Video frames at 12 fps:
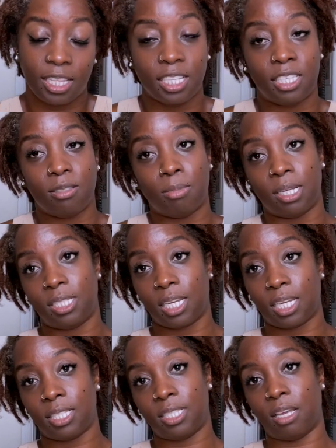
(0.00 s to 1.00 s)
This is my
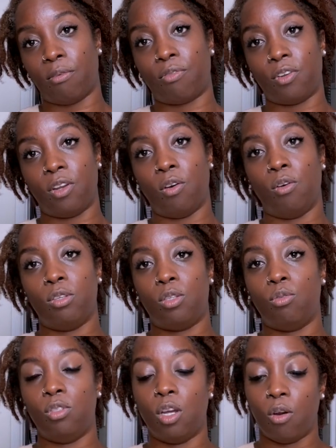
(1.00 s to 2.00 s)
second set, for those
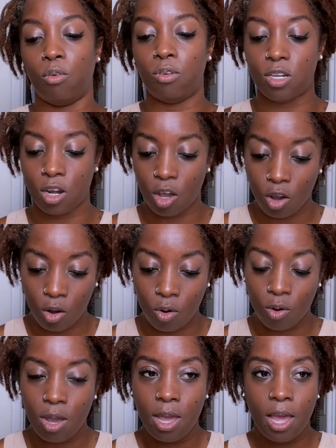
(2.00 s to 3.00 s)
who don't
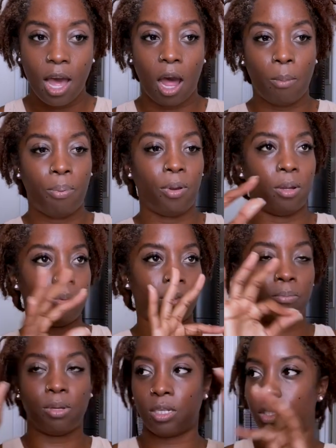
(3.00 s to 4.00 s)
know. I'll put up
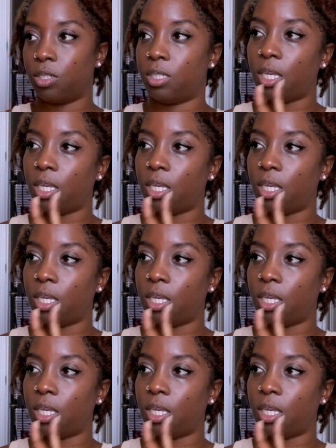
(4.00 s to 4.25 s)
some pictures